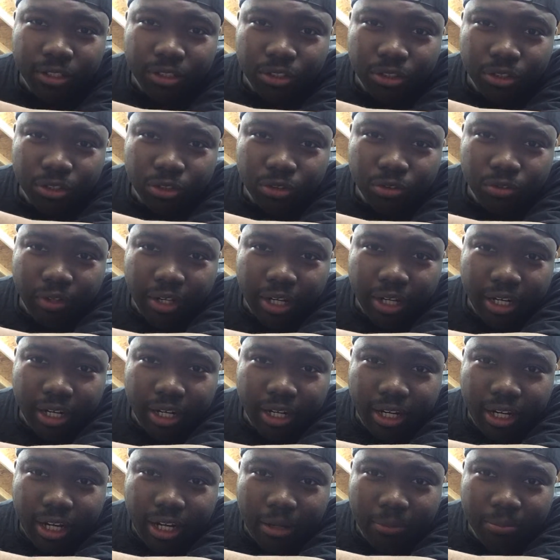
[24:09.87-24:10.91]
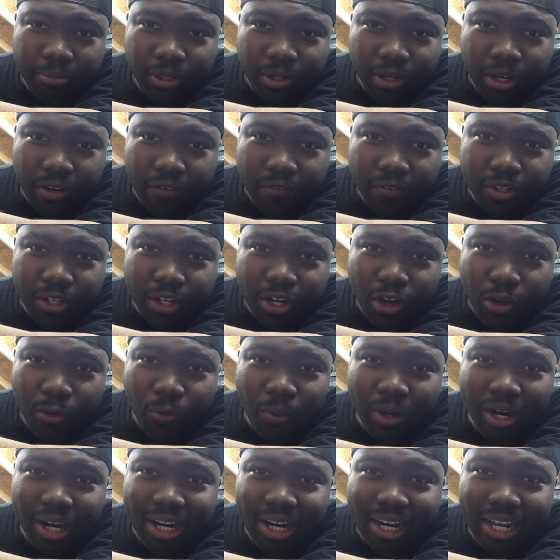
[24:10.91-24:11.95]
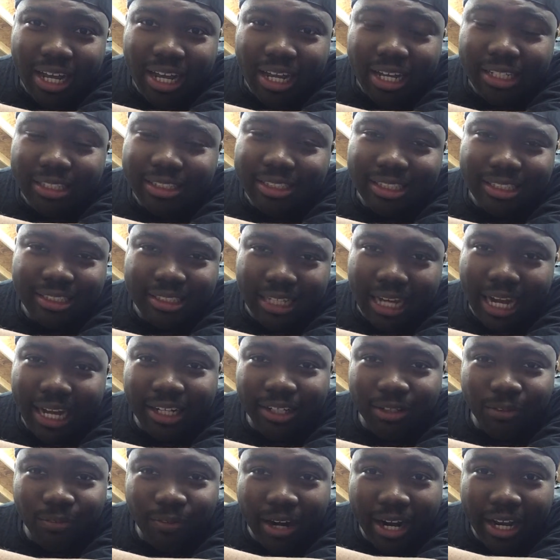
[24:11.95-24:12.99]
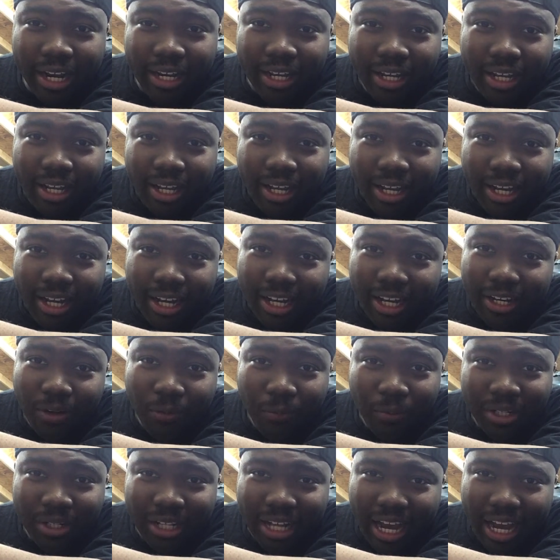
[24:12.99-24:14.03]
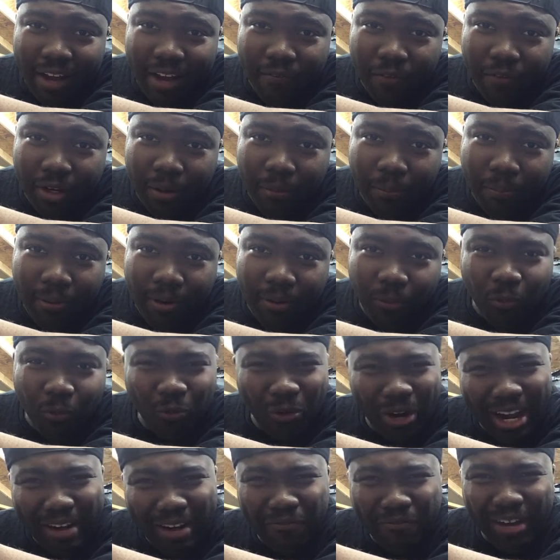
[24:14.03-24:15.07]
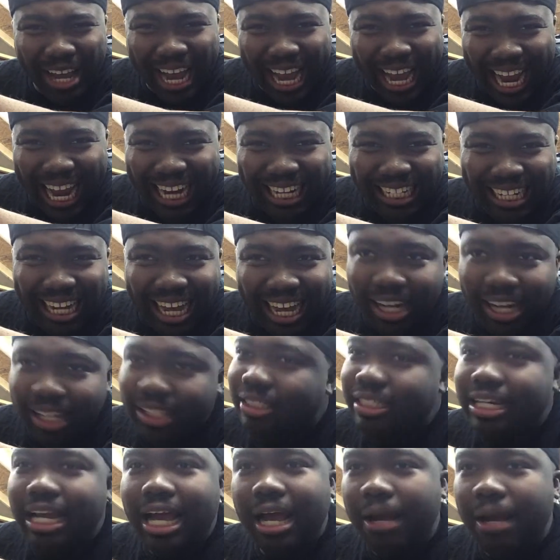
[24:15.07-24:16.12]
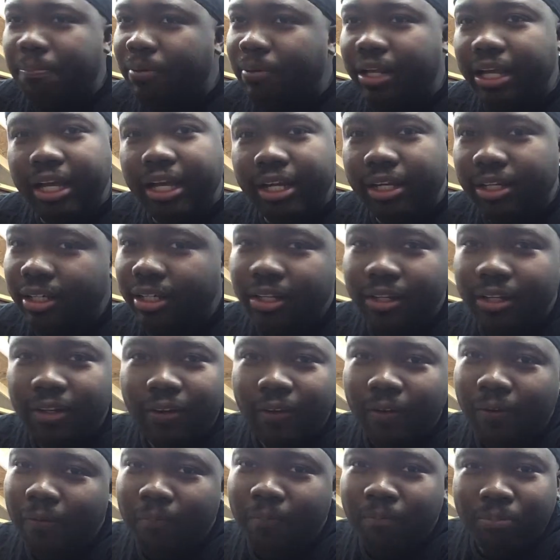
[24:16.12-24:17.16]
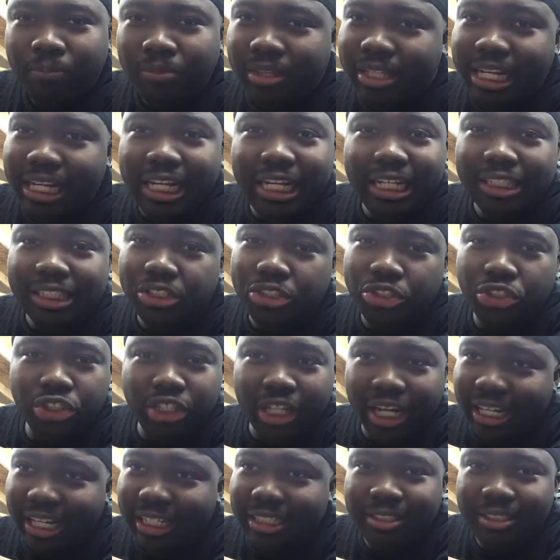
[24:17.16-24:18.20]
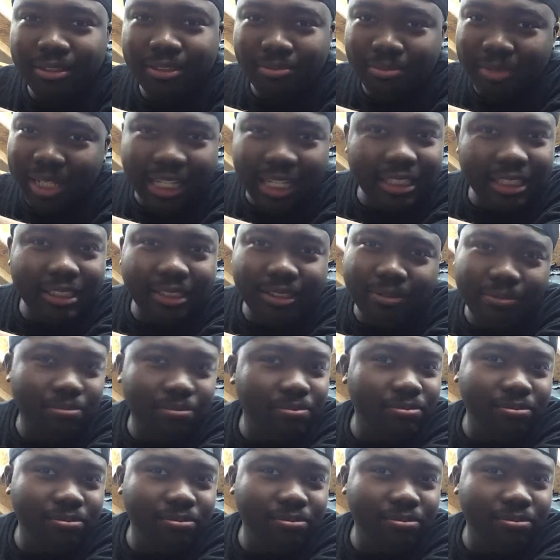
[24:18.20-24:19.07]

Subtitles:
Dude's ringing it up. Don't even know what it is. Exactly right. End up with a handful of what for $8? Nah, player. These chicks that's